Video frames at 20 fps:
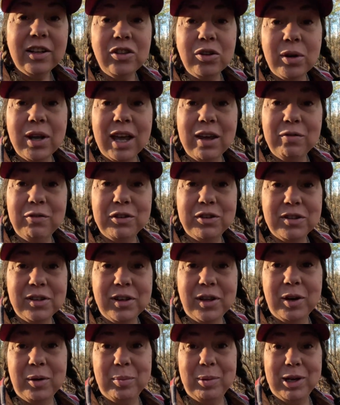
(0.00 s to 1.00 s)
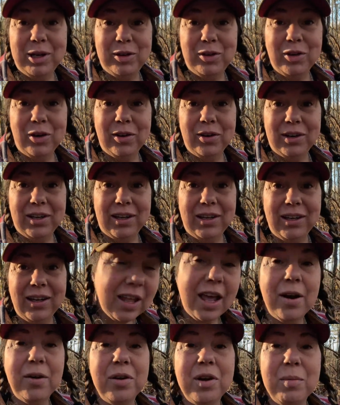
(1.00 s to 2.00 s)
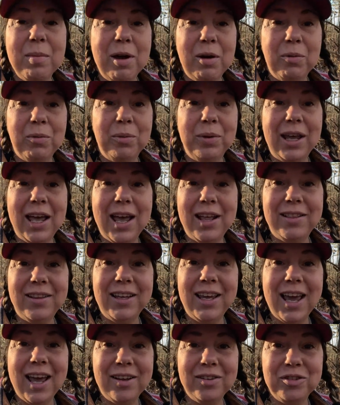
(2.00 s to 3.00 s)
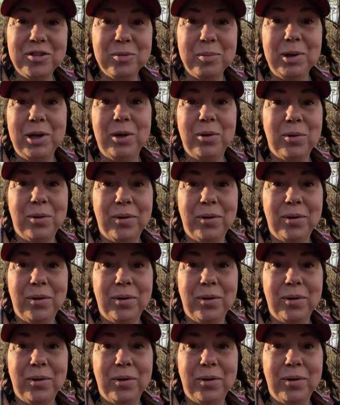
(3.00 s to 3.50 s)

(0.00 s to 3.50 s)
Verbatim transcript: it's okay if it's a little bit dirty. That'll come out when we add the castor bean